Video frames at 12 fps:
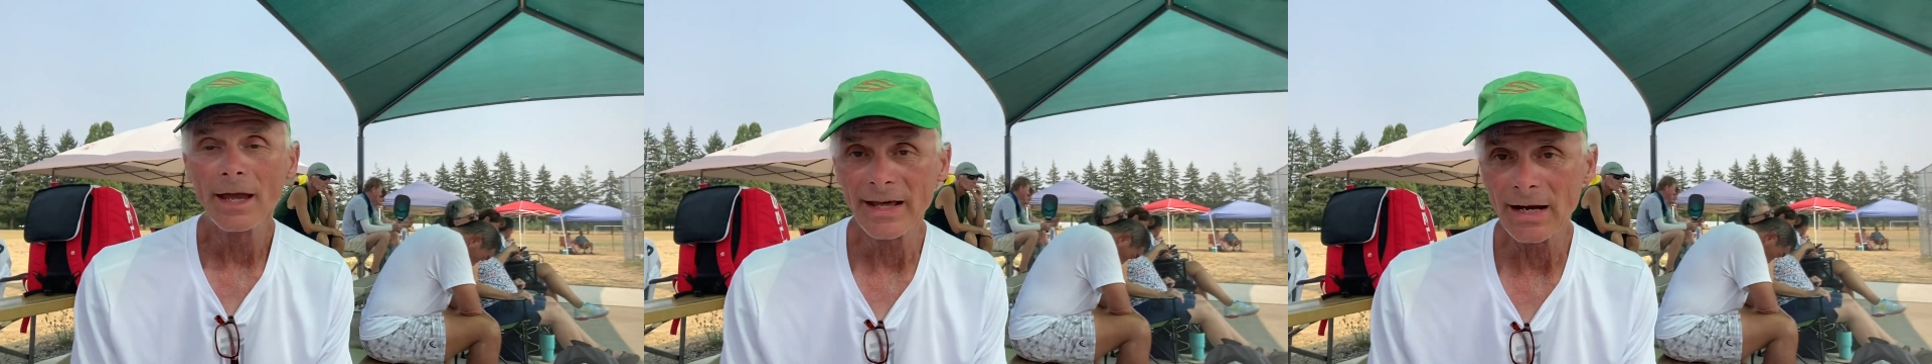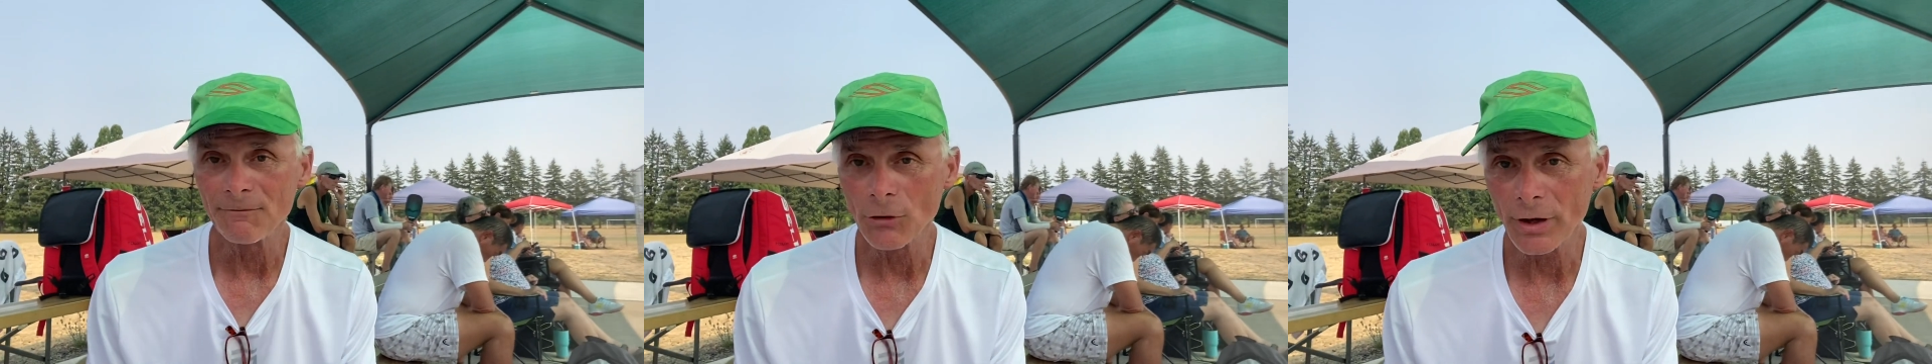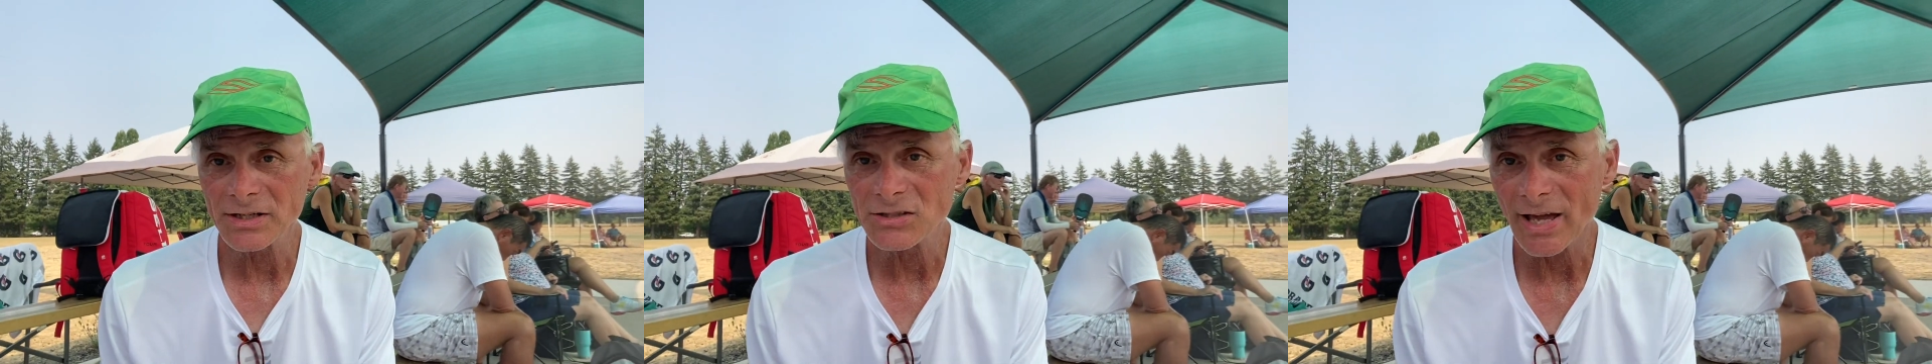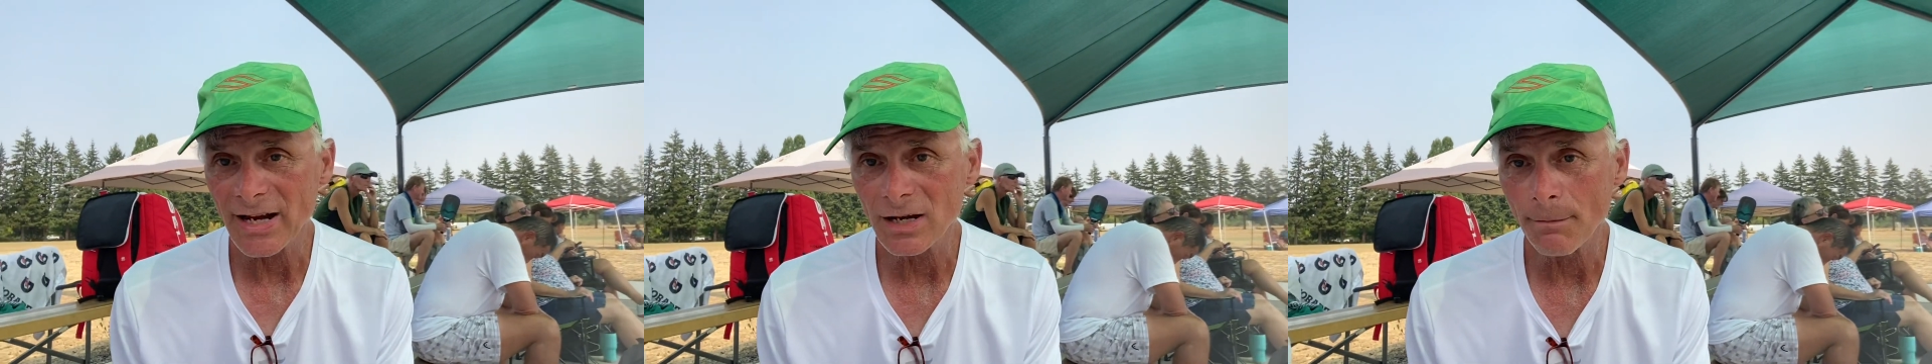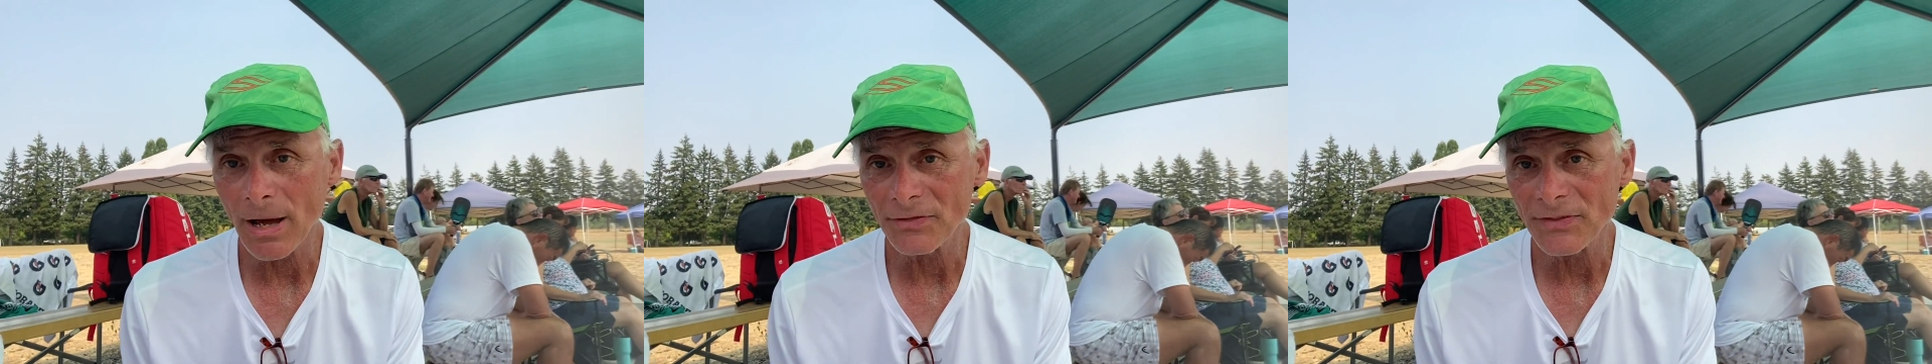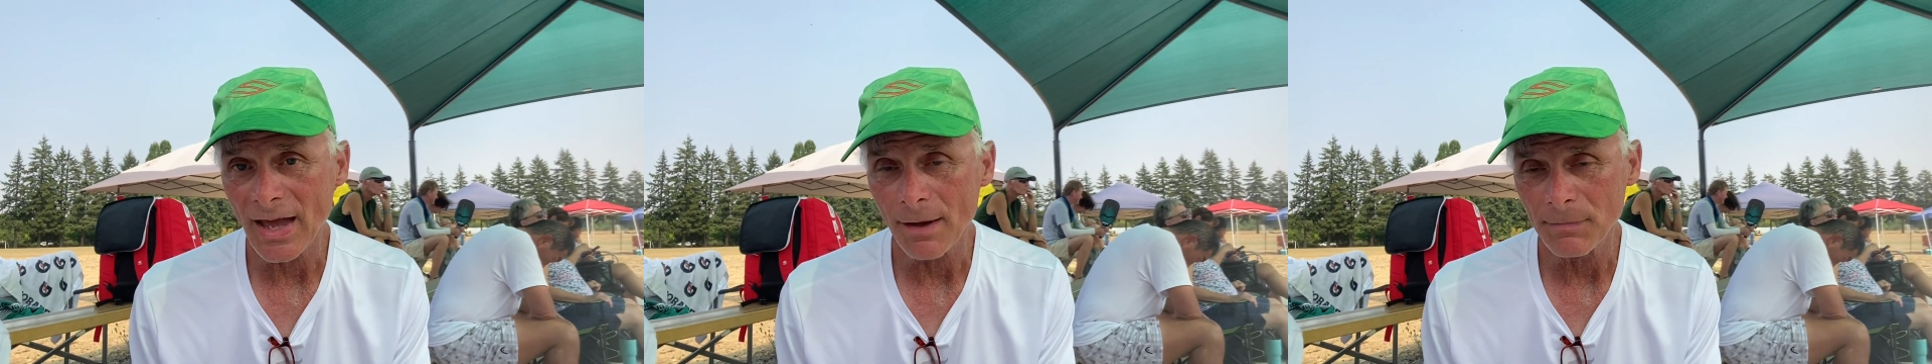And I'm very excited about
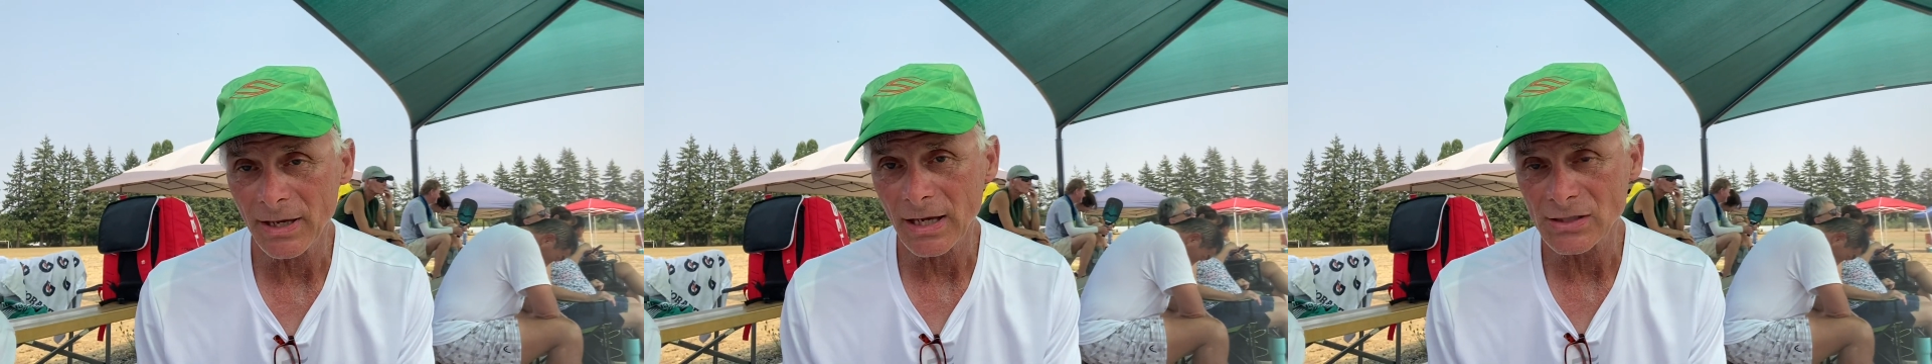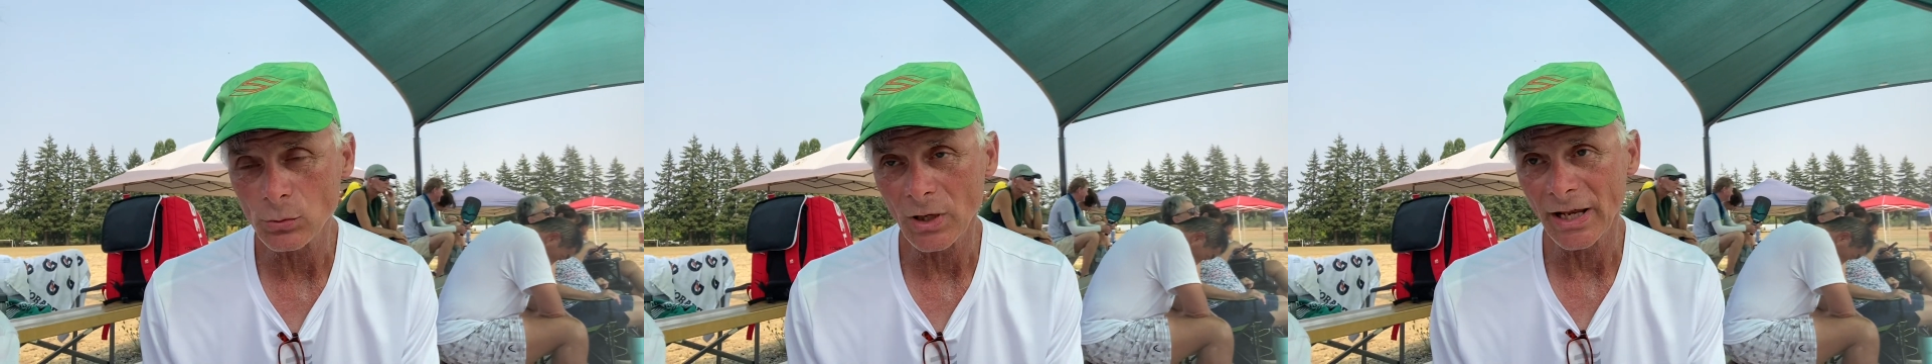that because, well,